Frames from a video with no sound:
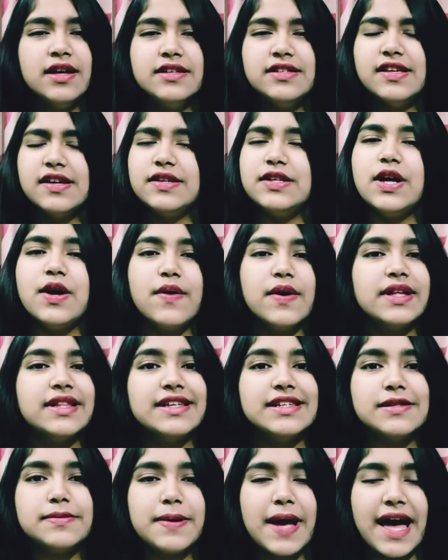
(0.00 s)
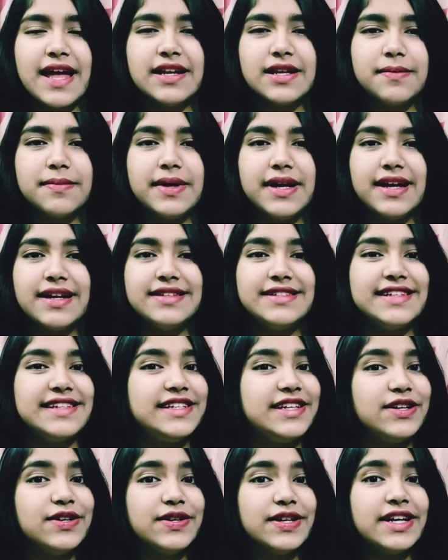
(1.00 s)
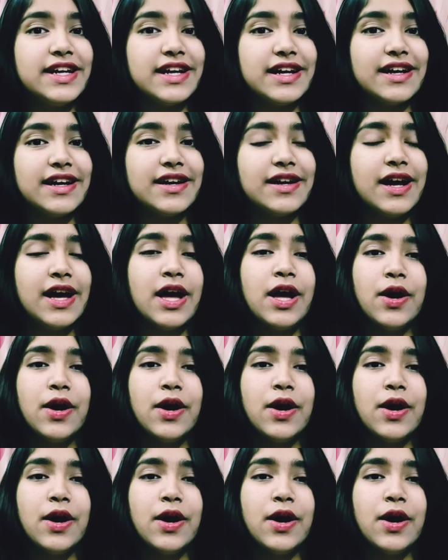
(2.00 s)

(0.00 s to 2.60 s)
So during this pandemic, did you hear